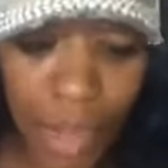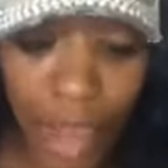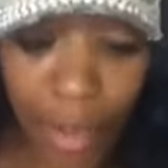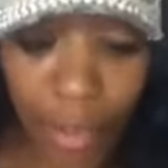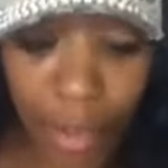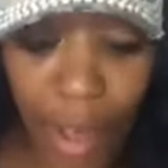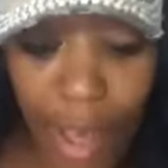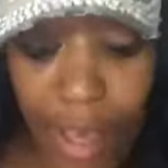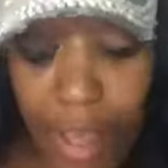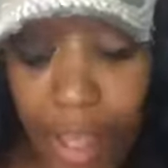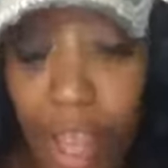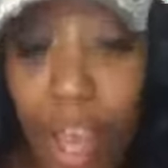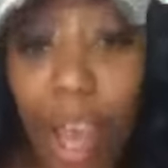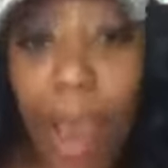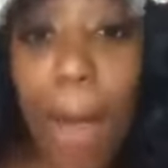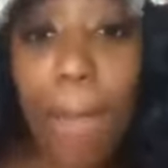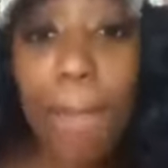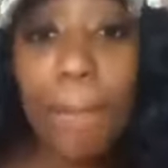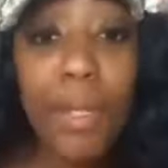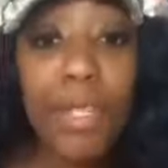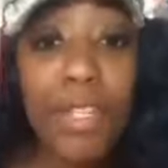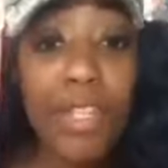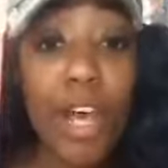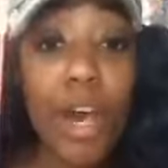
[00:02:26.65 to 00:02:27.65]
Okay,
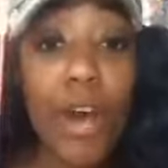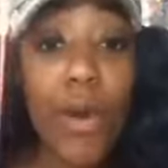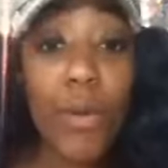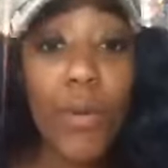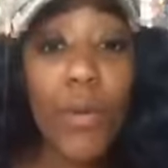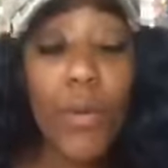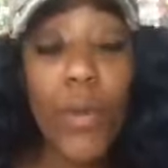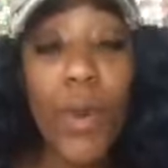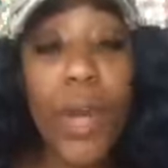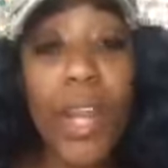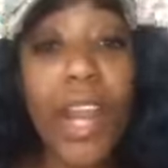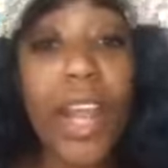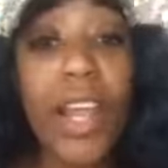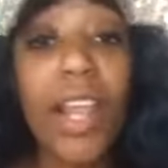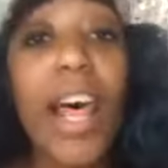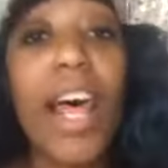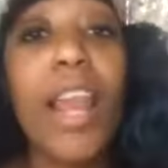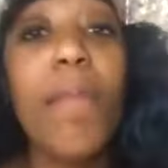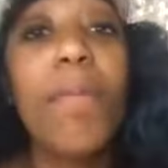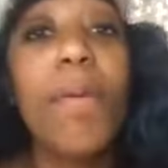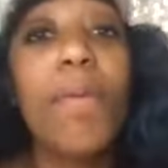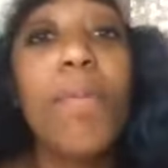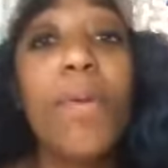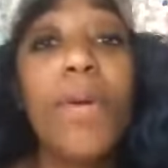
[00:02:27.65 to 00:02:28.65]
but so when a
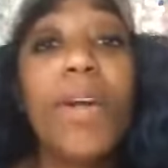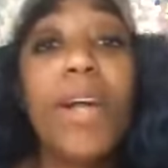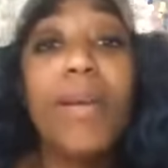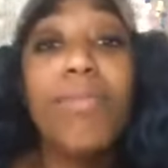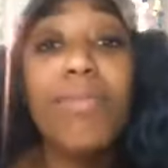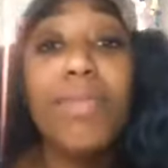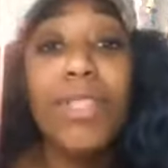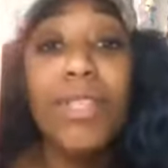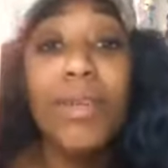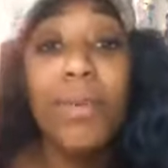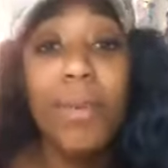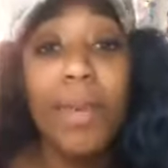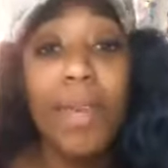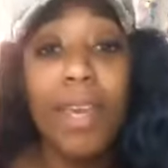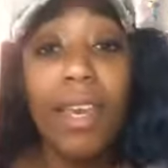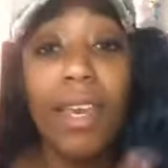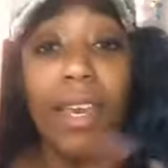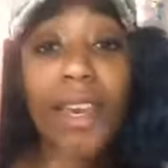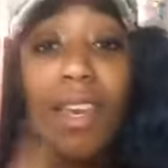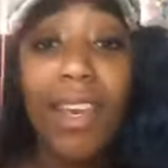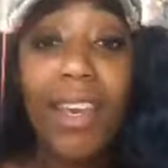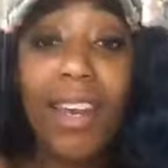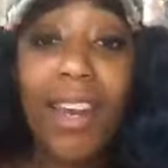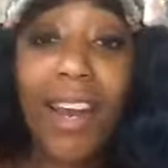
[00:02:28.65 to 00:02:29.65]
lot of people come to
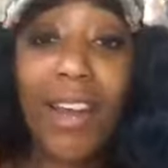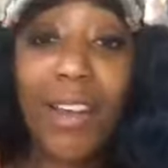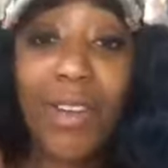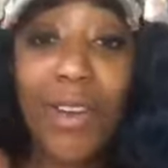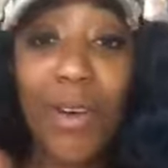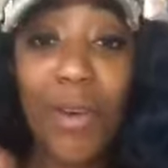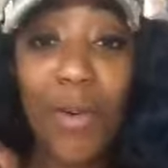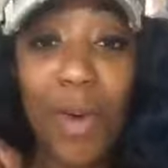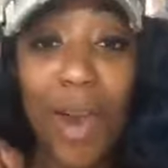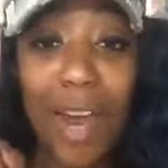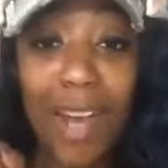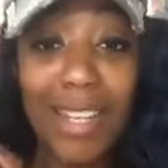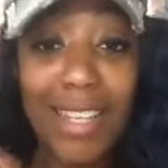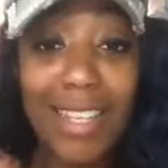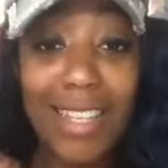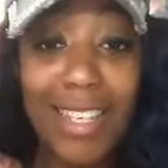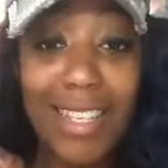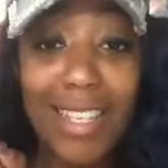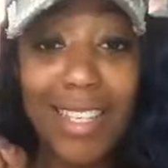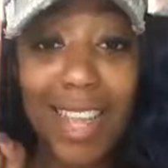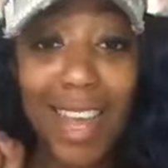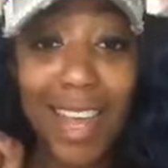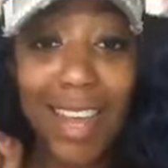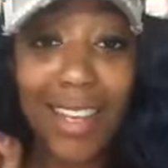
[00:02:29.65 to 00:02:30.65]
me, and I don't know why
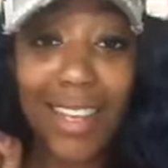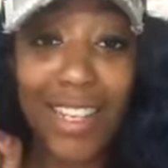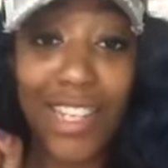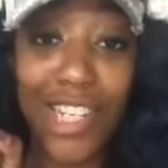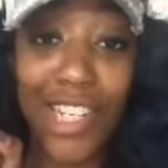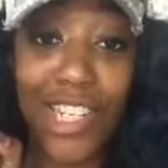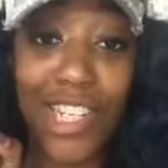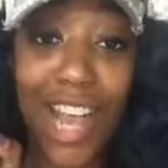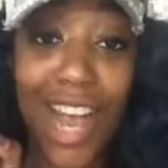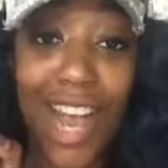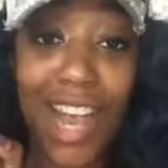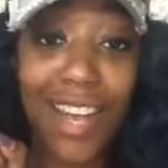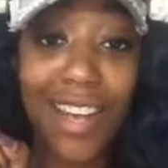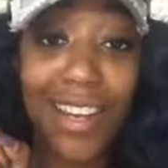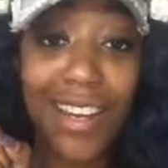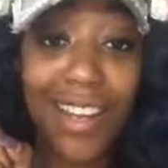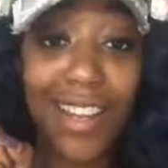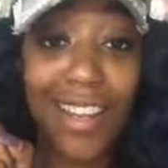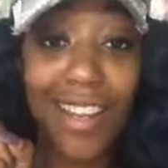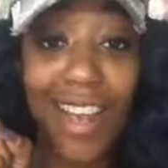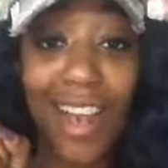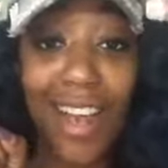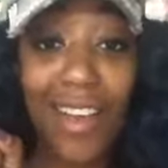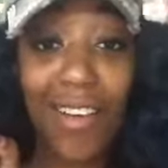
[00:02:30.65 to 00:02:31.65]
this is like a
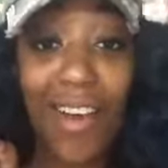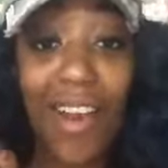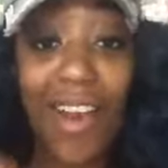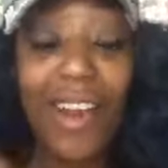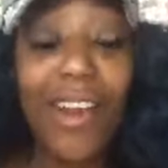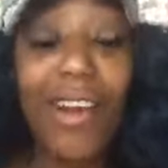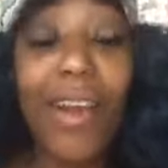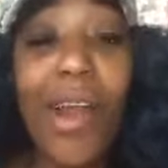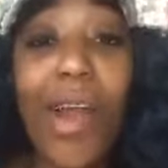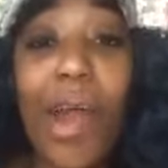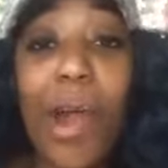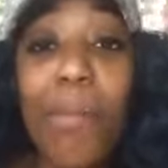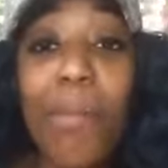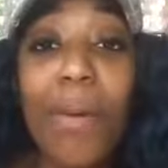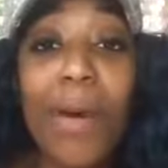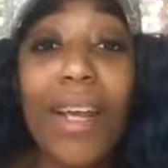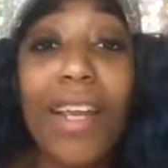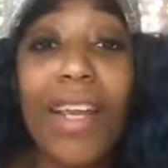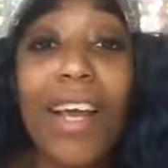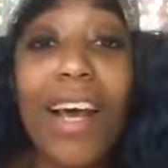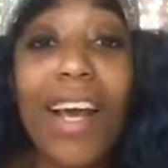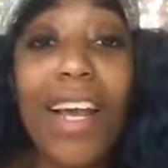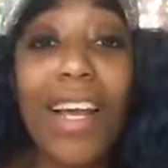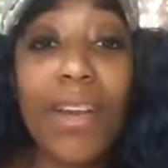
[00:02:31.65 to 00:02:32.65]
shiny light right here,
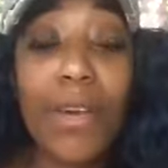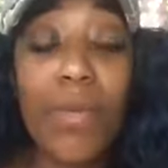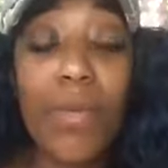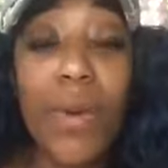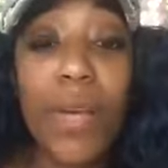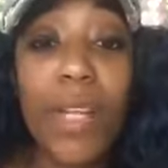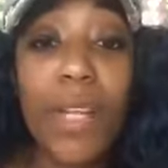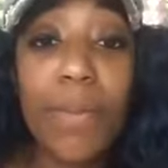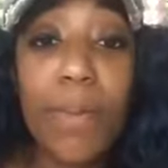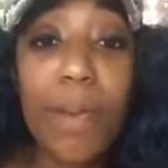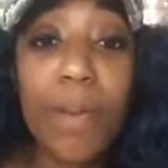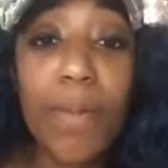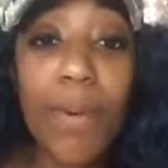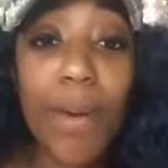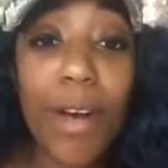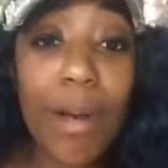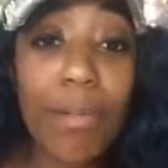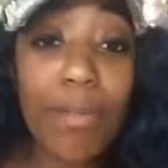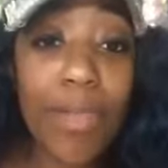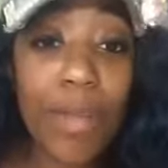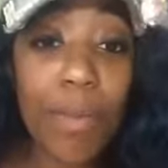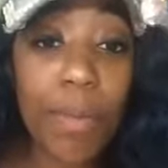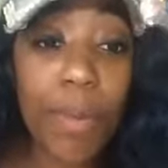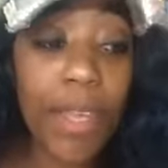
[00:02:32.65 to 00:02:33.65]
but like when people
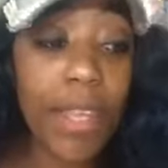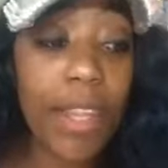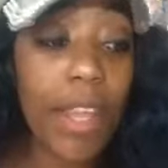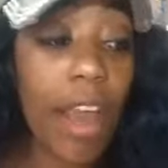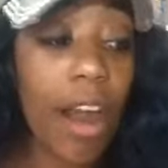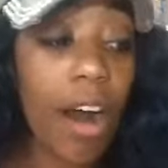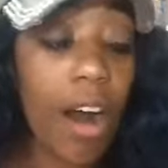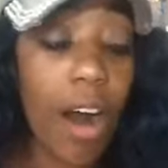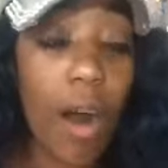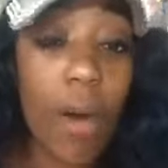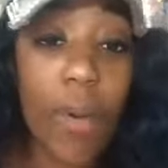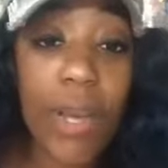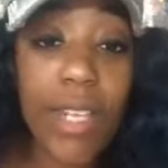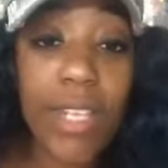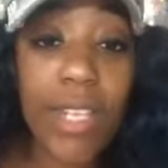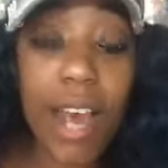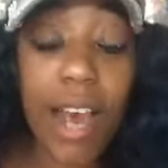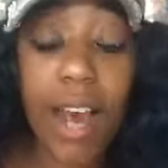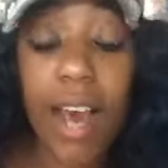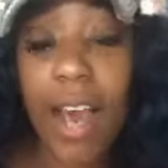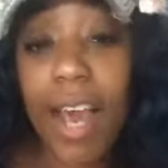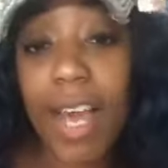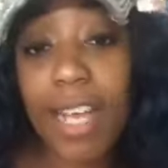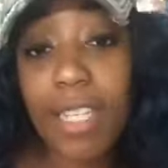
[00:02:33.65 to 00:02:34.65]
come to me, they always
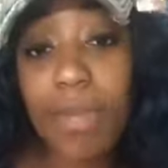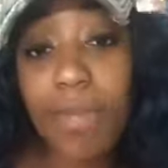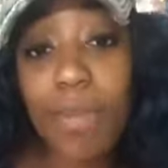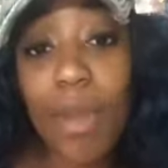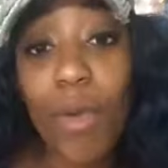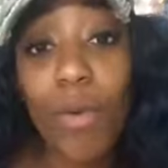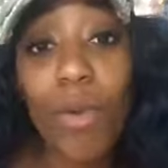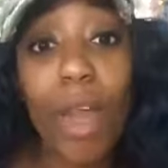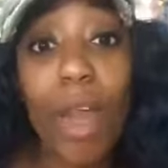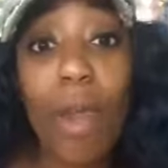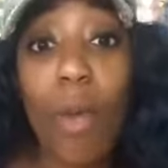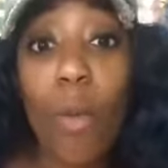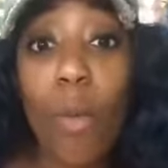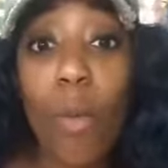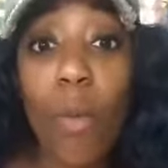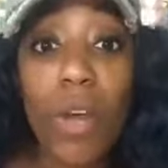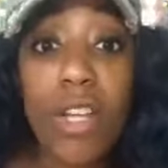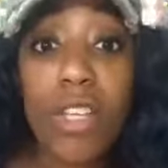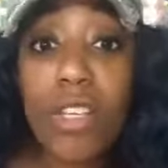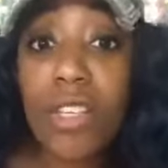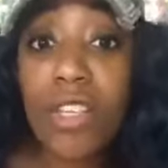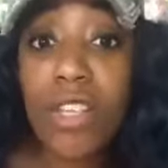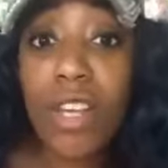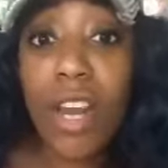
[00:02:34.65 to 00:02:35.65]
ask me like,
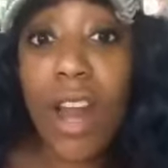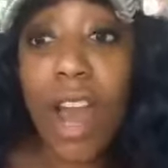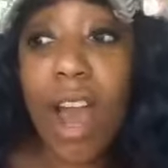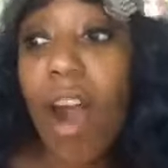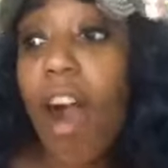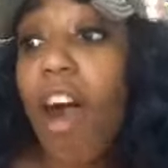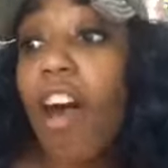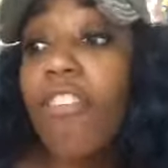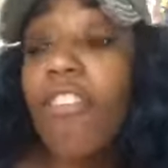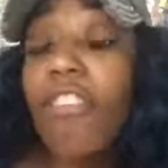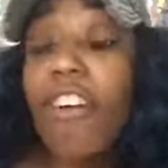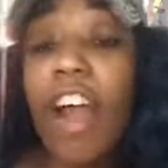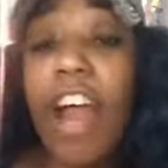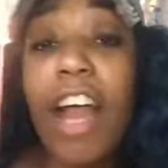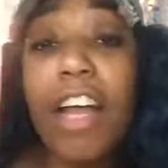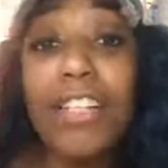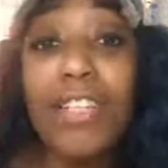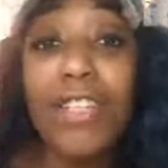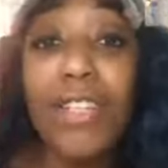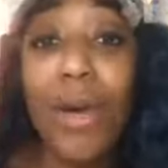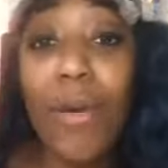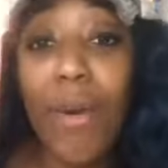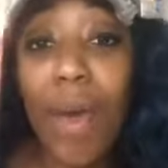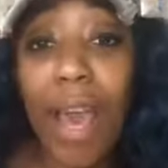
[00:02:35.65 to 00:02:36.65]
what should I offer?
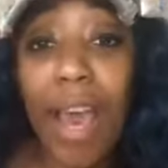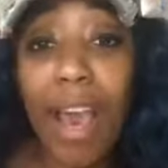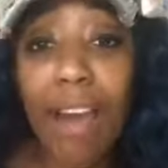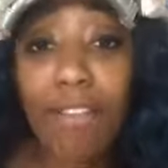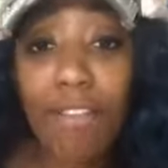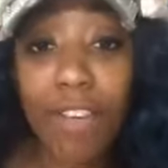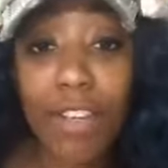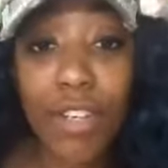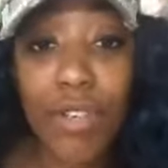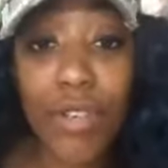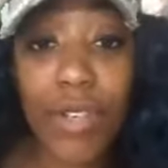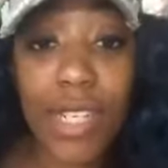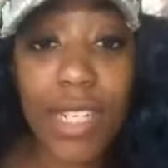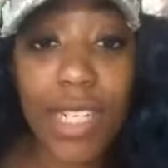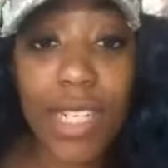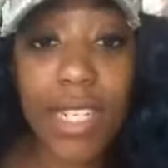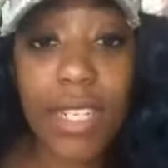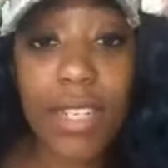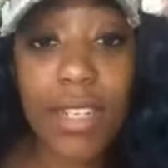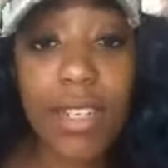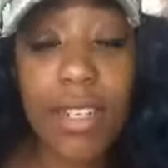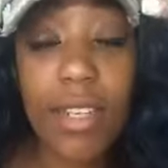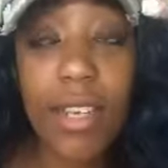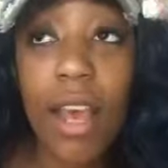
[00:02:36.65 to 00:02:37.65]
I don't have virtual
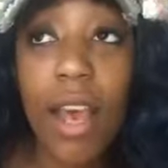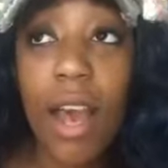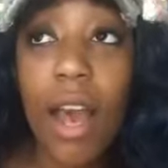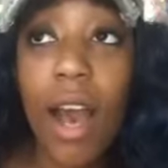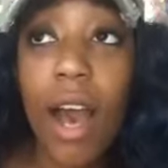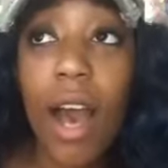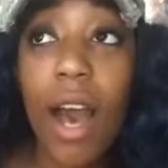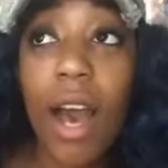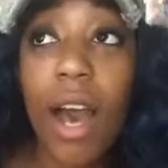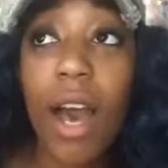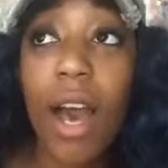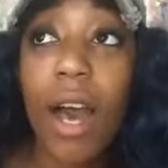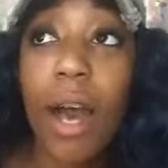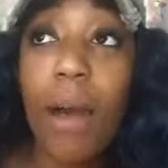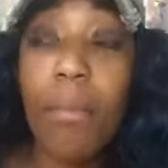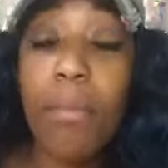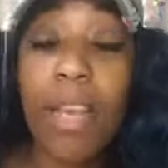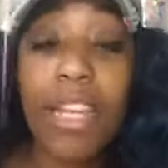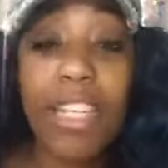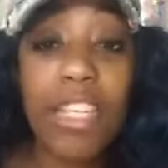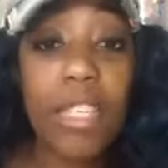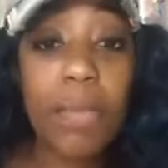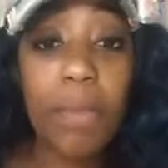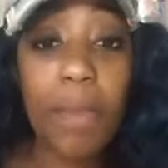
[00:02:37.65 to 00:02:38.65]
assistant
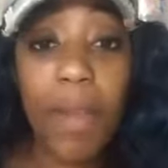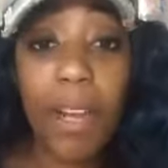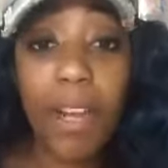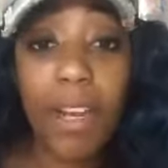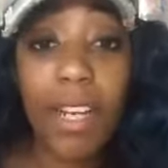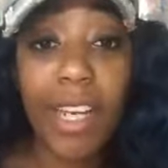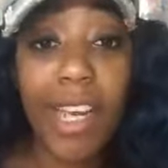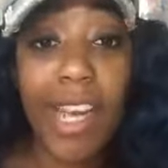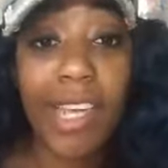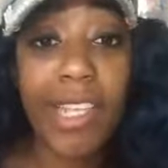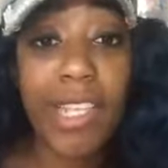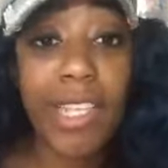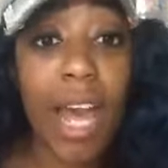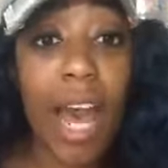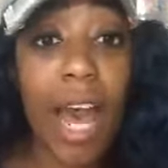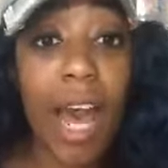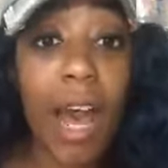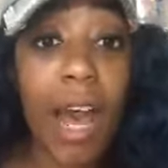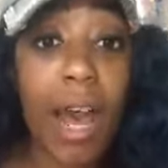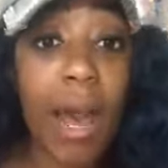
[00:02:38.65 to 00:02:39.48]
um, experience. Um,